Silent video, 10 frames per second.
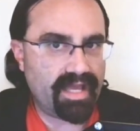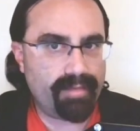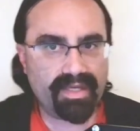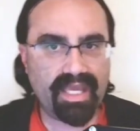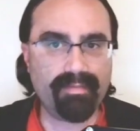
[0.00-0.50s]
that
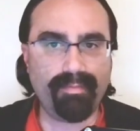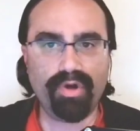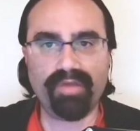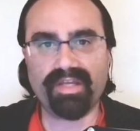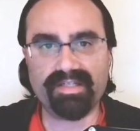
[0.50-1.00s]
became a
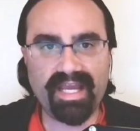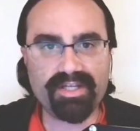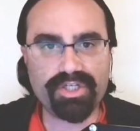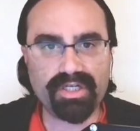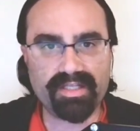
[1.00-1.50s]
point of
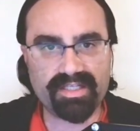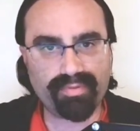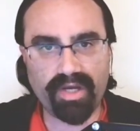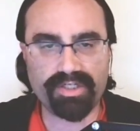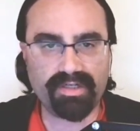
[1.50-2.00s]
contention and
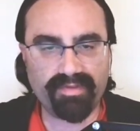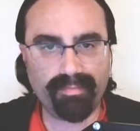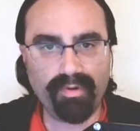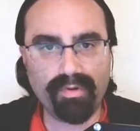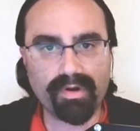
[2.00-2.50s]
suppression of the
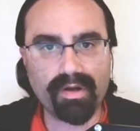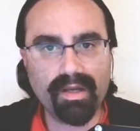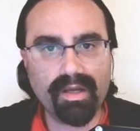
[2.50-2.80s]
poor.